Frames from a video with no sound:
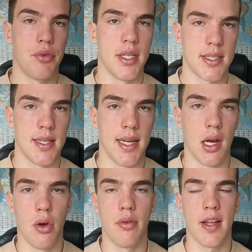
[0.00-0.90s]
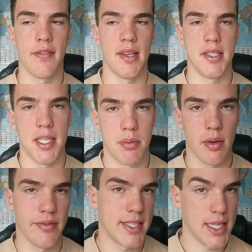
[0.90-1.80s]
recently out of having deep
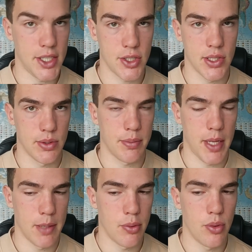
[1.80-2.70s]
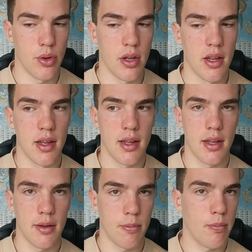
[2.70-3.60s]
conversations with people,
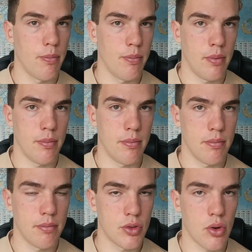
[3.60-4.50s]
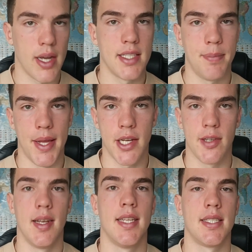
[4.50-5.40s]
trying to be a
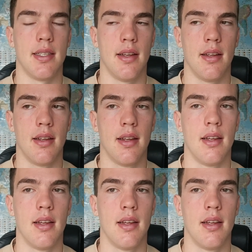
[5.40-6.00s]
good listener